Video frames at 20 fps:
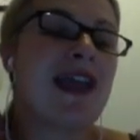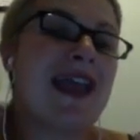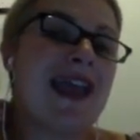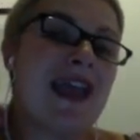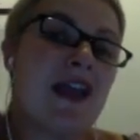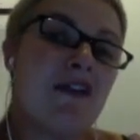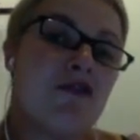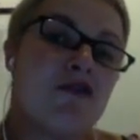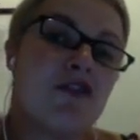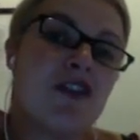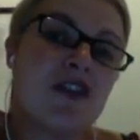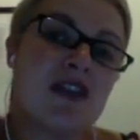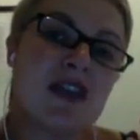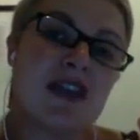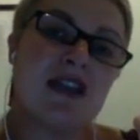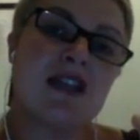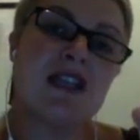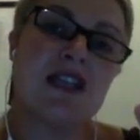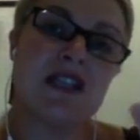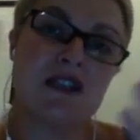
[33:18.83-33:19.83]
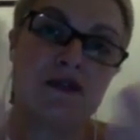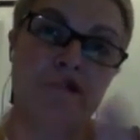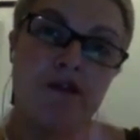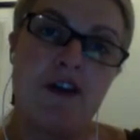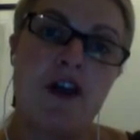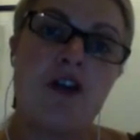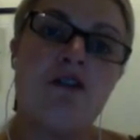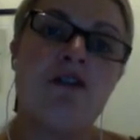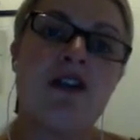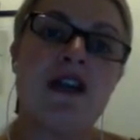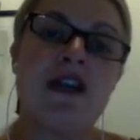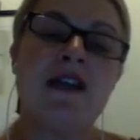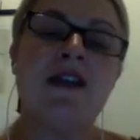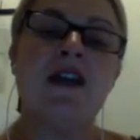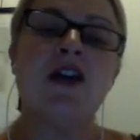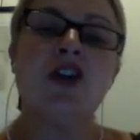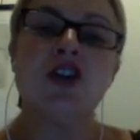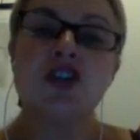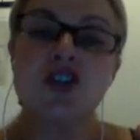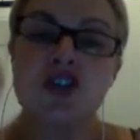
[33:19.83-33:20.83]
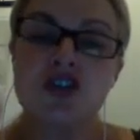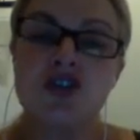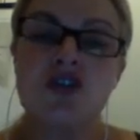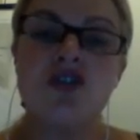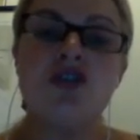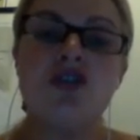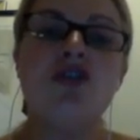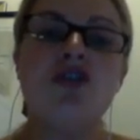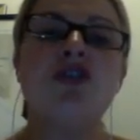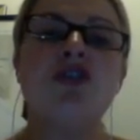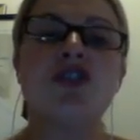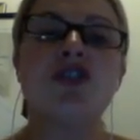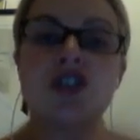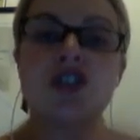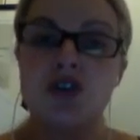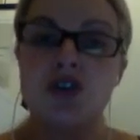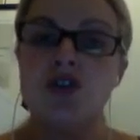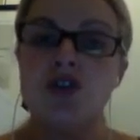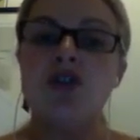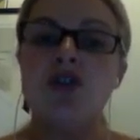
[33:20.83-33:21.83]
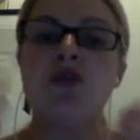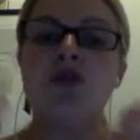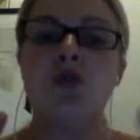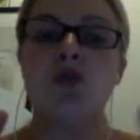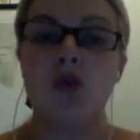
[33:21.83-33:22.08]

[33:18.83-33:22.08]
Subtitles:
everything is very true to